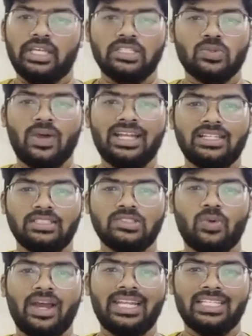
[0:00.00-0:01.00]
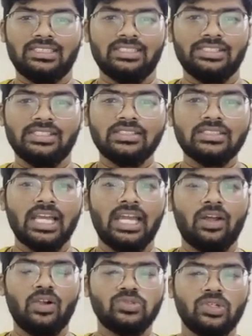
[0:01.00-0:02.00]
squat exercises
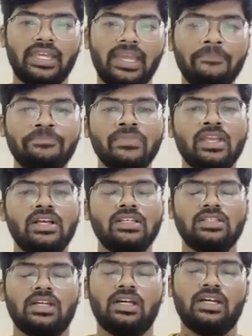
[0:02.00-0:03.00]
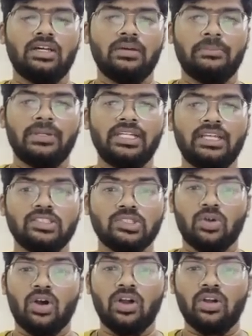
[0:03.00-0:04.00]
can also build a
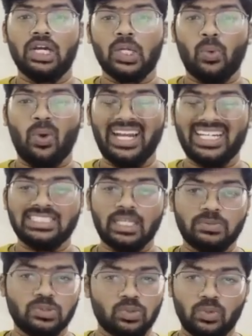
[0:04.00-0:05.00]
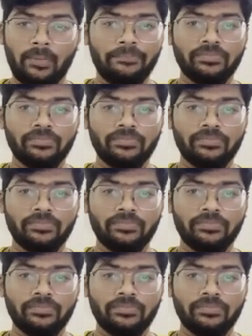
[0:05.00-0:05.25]
stronger quadriceps too.